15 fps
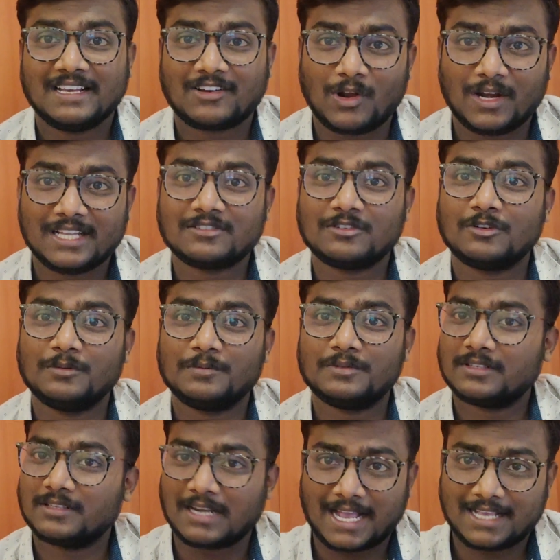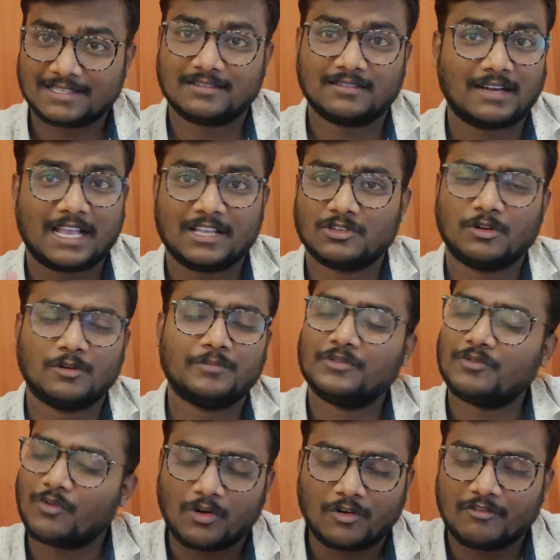college groups class class groups
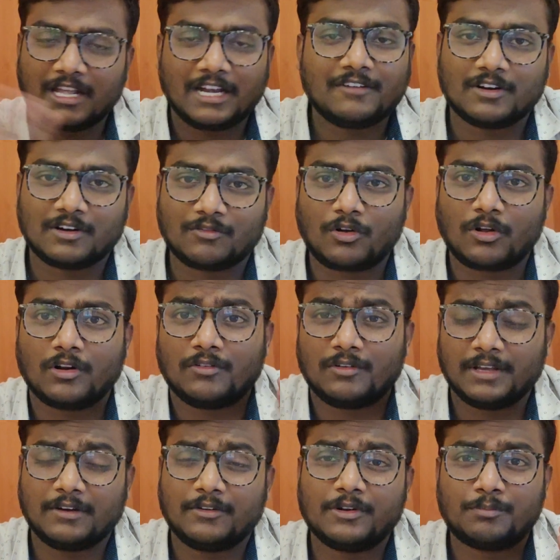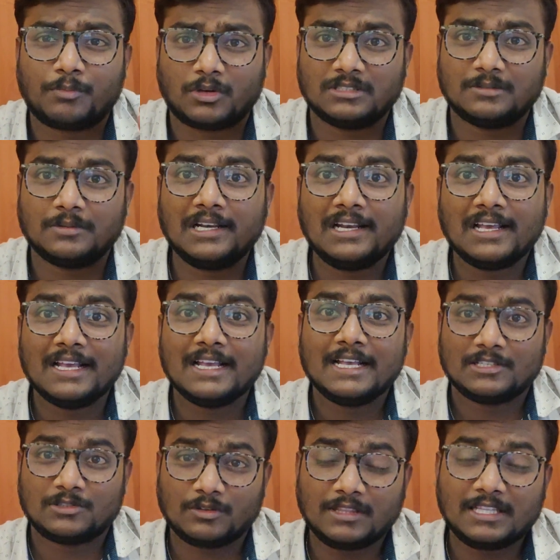wherever wherever possible
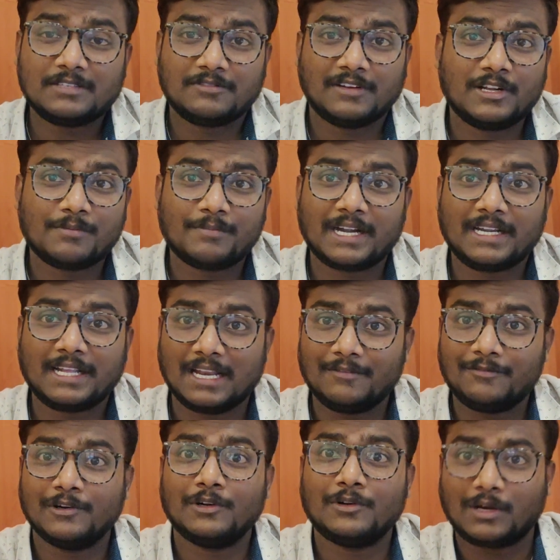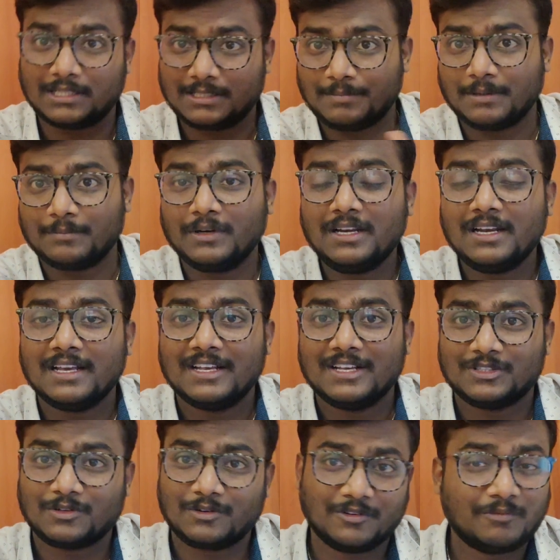so this video might helpful to other people
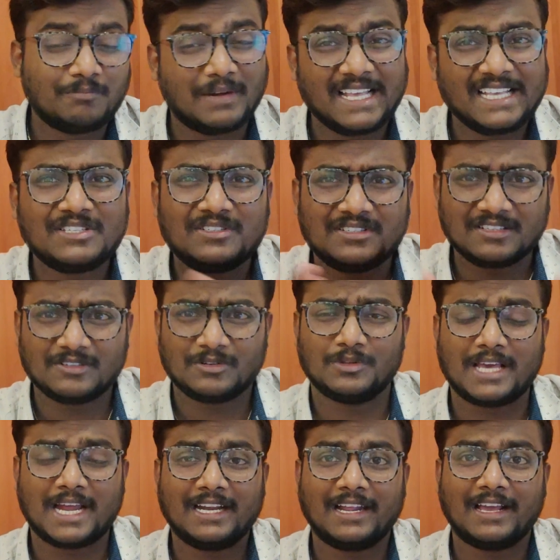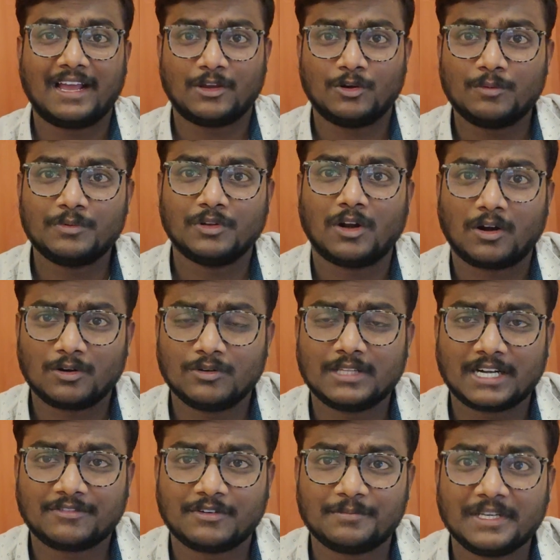so please do that i hope you'll all do
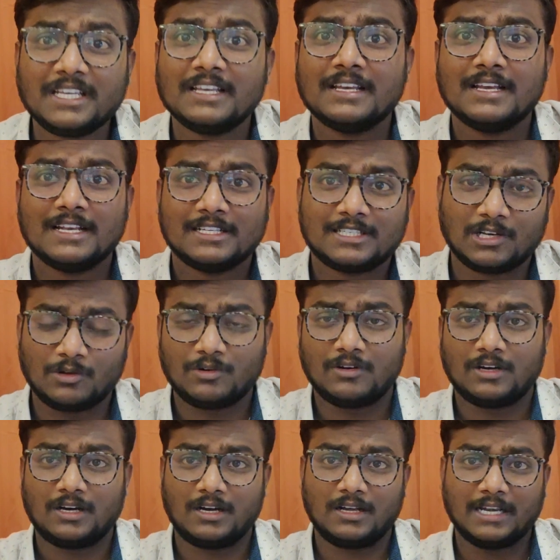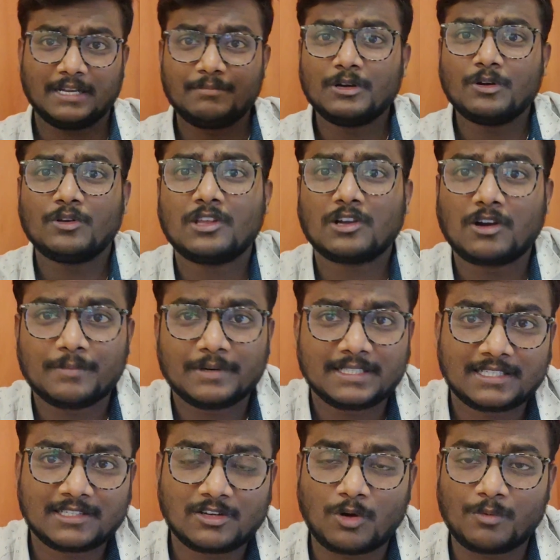that for me chalo uh, let me know in the comment
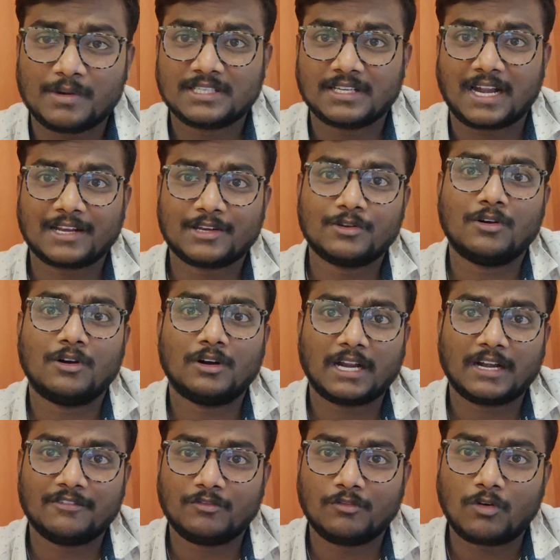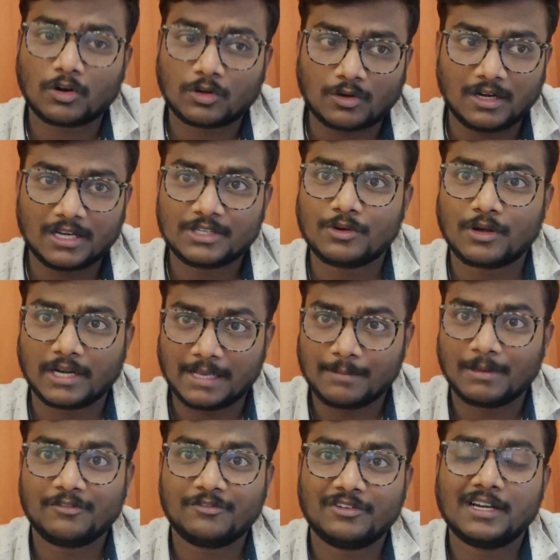section how much rank you got and what college you are
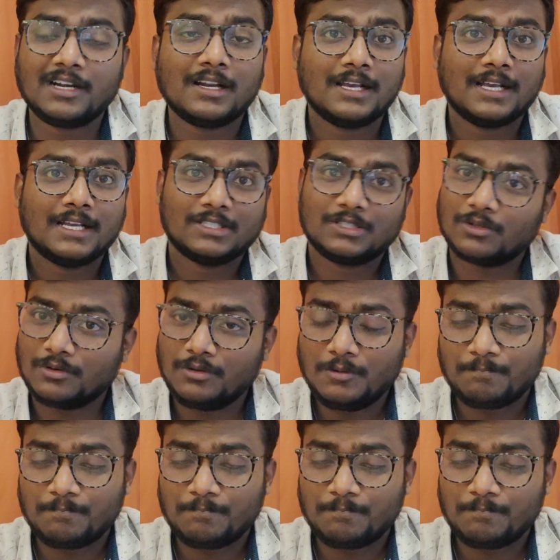aiming for so